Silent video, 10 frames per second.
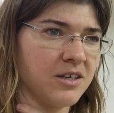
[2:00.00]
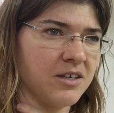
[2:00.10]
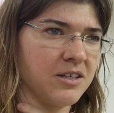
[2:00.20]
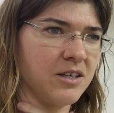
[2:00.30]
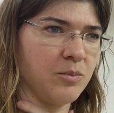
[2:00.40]

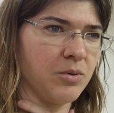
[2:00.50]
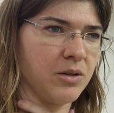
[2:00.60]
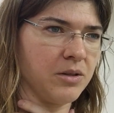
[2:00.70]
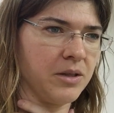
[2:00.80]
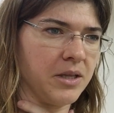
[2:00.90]
kind of keep a
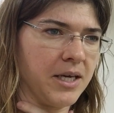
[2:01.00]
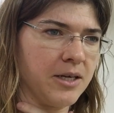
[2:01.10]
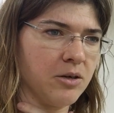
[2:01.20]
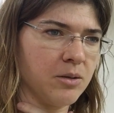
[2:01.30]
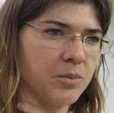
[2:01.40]

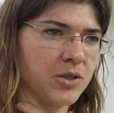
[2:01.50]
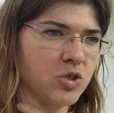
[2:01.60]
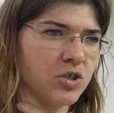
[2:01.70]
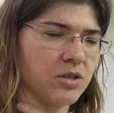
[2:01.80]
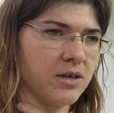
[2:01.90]
lighter
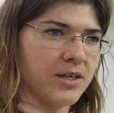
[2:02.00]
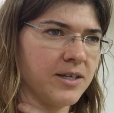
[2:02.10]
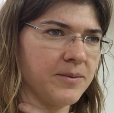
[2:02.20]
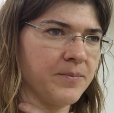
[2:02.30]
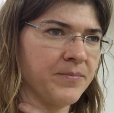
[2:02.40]
picture on it.